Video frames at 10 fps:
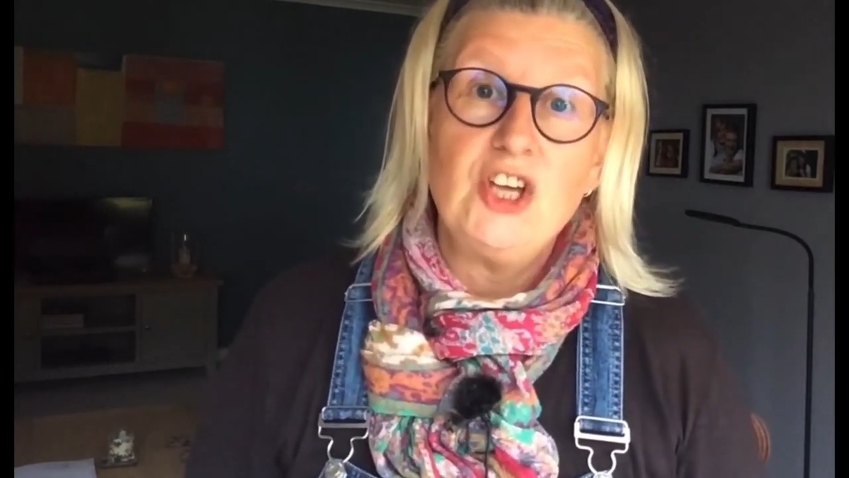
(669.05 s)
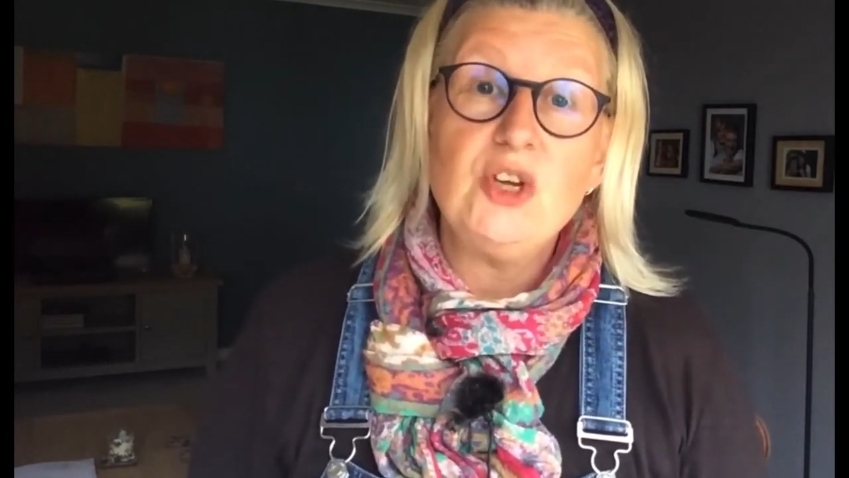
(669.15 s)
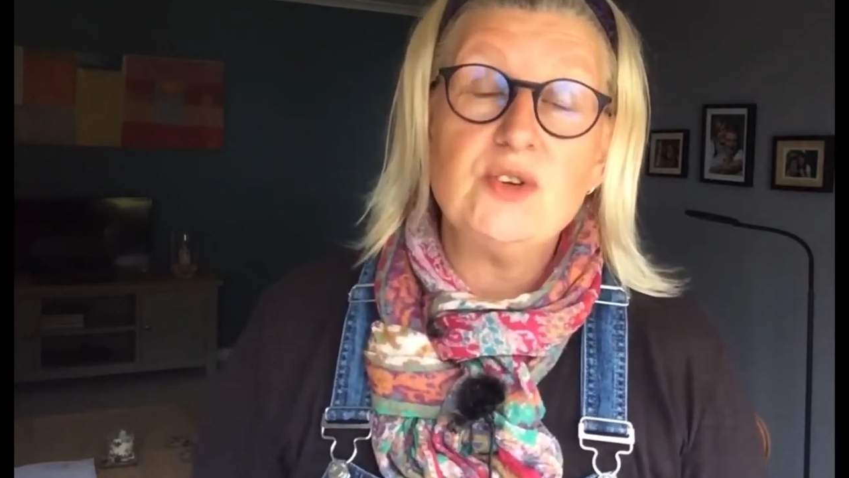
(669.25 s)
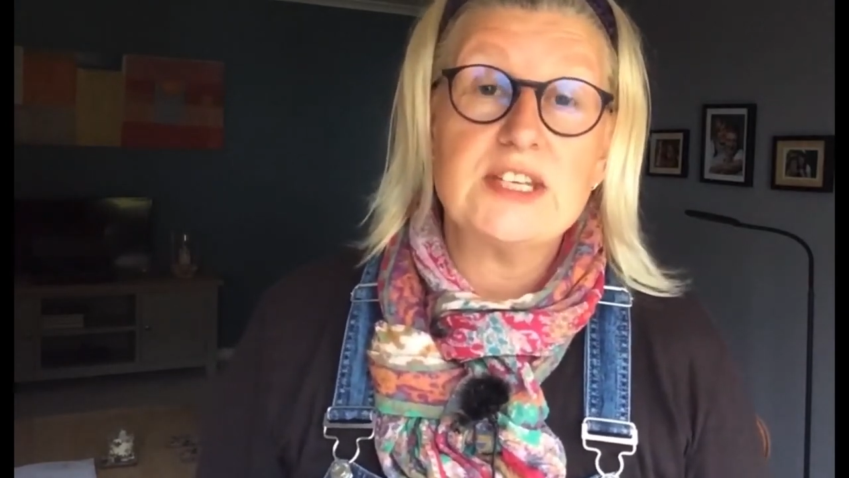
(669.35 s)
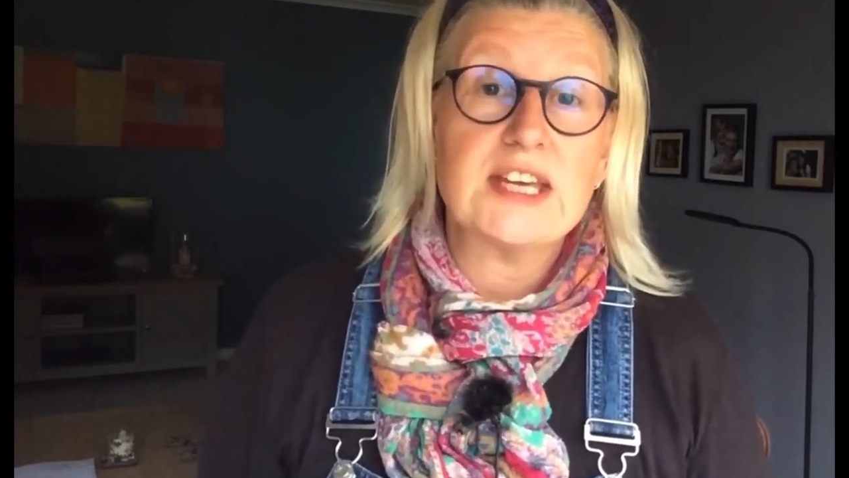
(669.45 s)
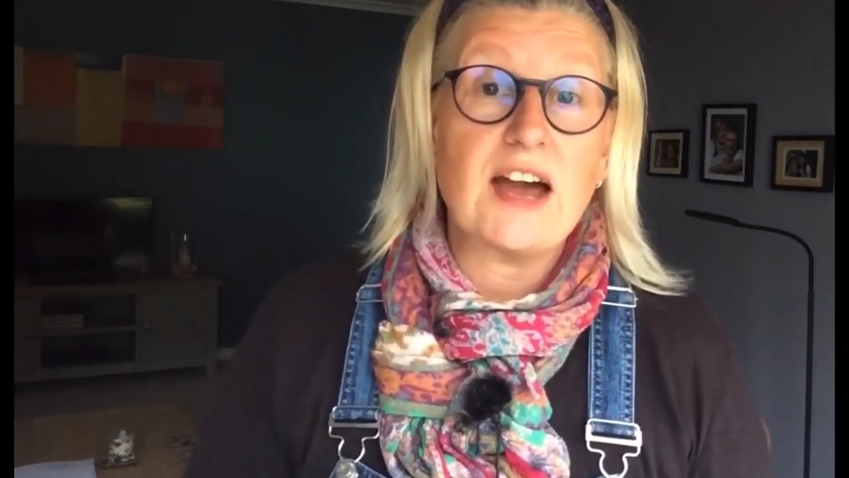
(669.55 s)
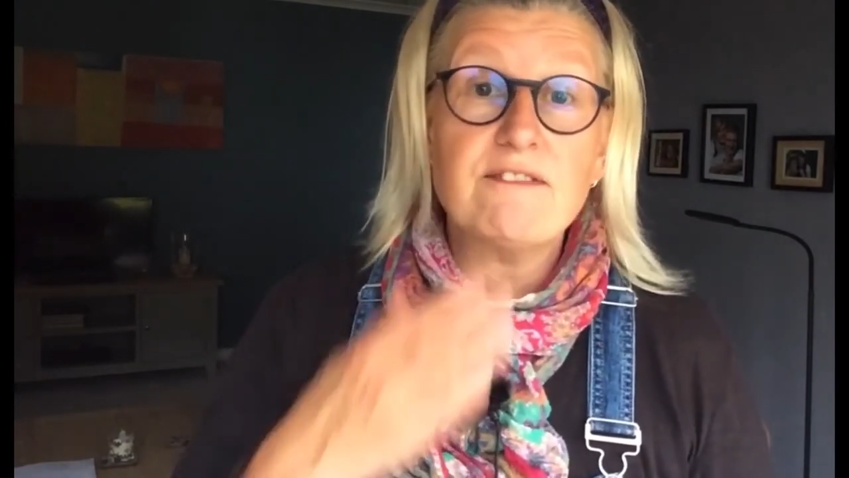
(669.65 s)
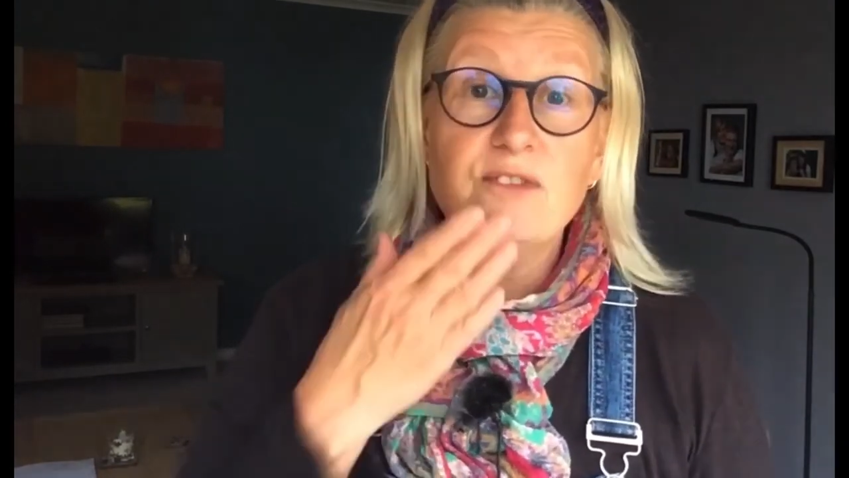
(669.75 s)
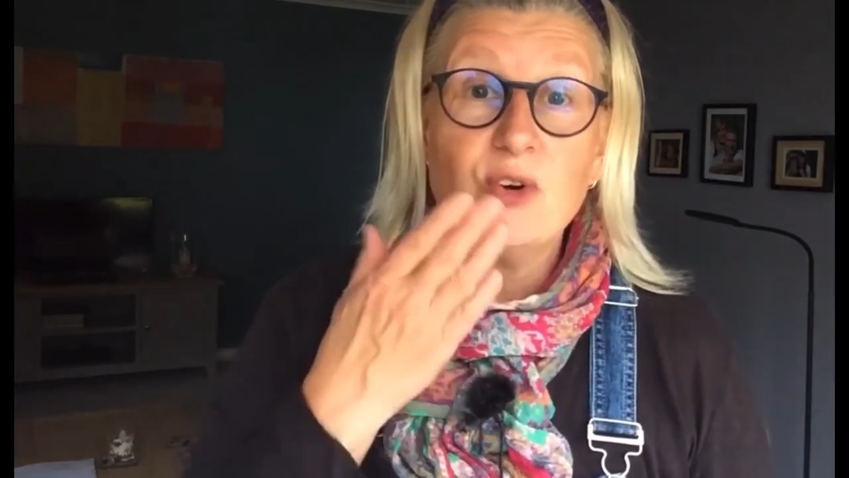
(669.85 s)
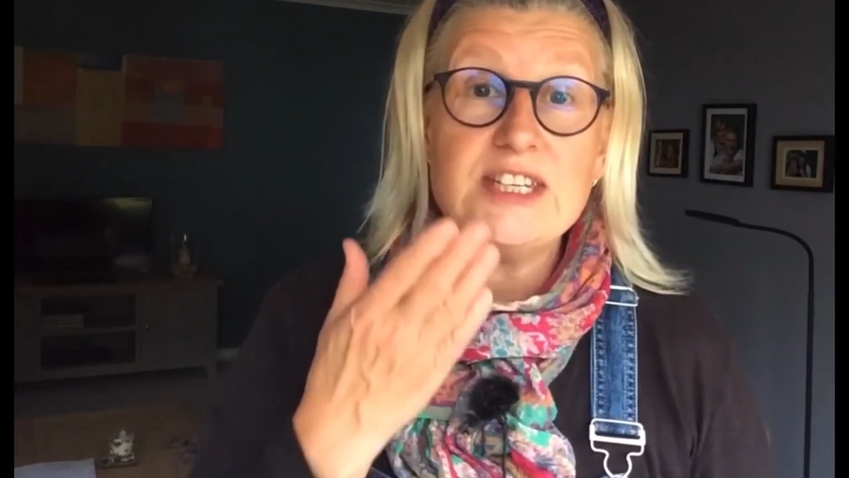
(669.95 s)
using
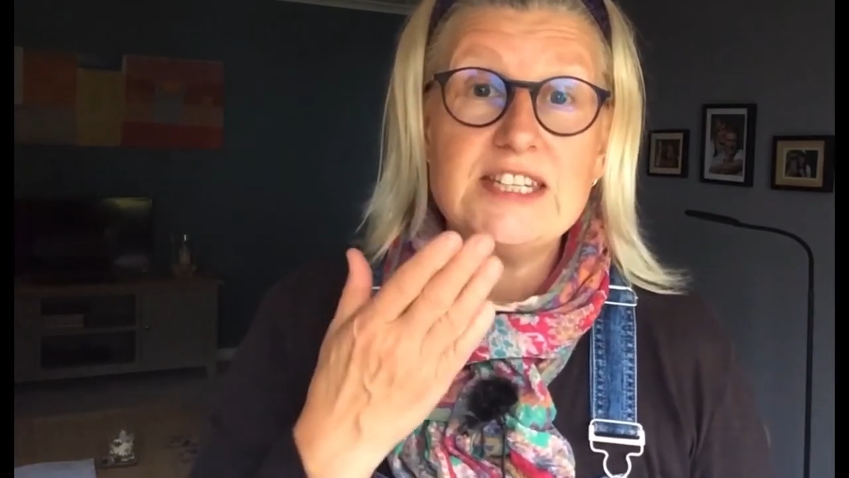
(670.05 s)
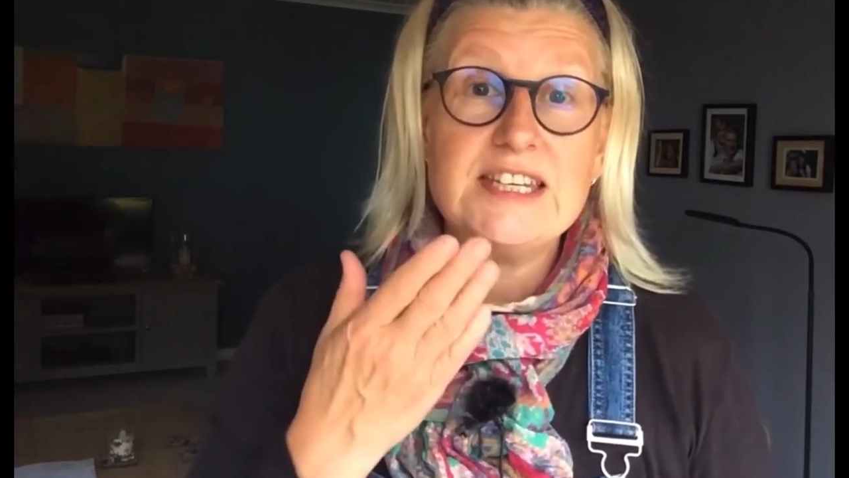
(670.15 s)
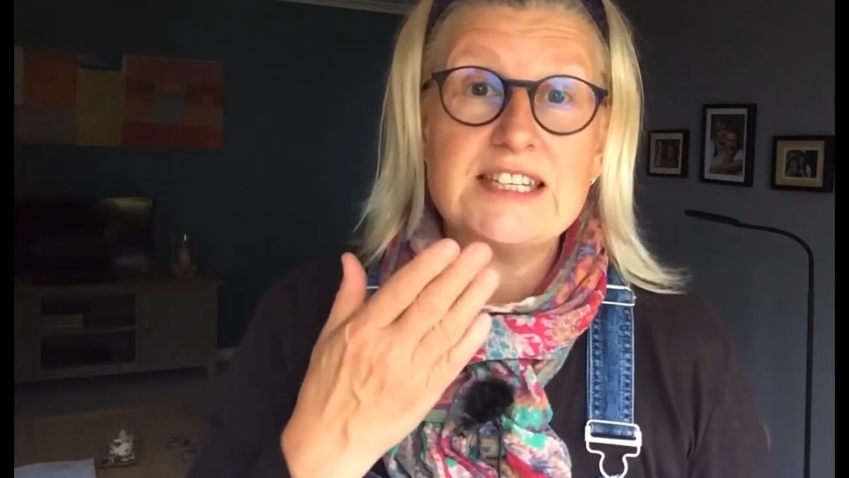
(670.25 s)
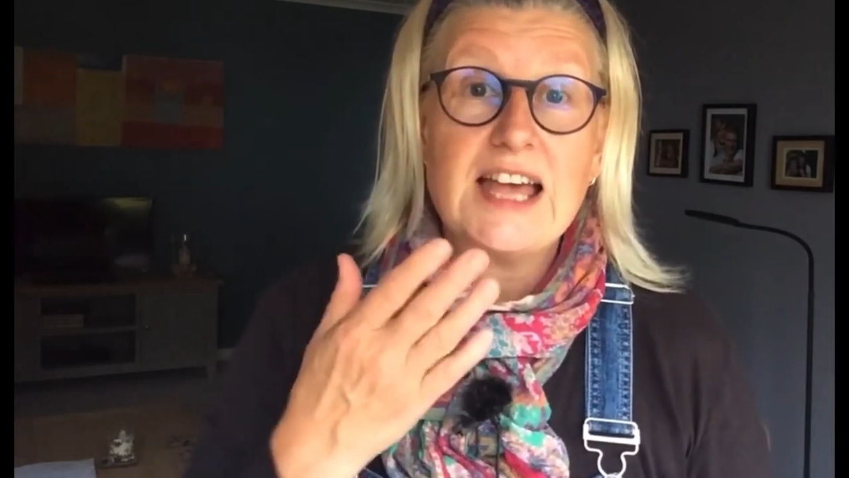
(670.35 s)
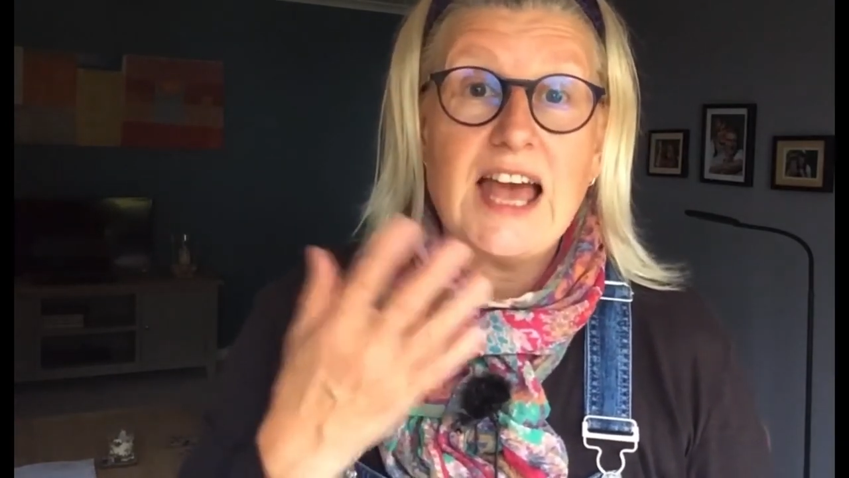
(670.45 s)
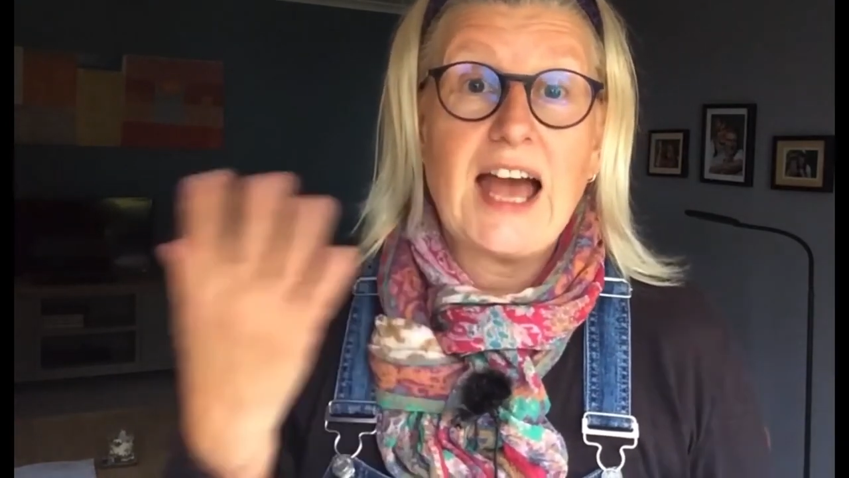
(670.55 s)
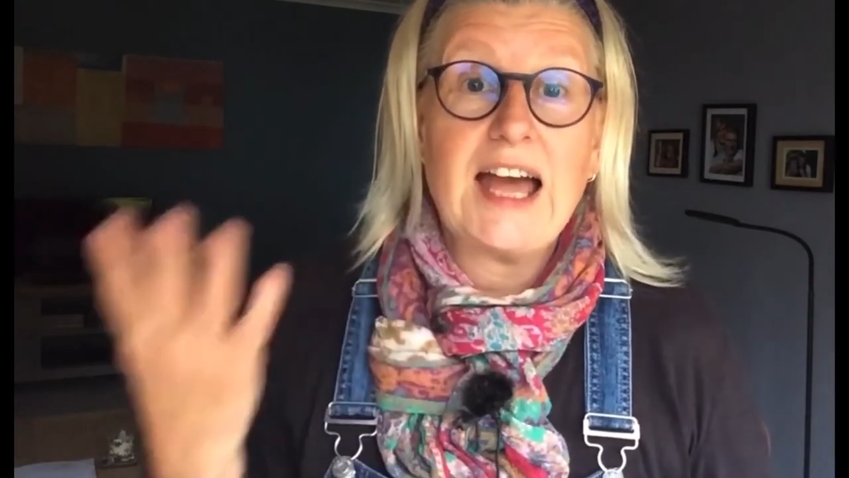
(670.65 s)
our voices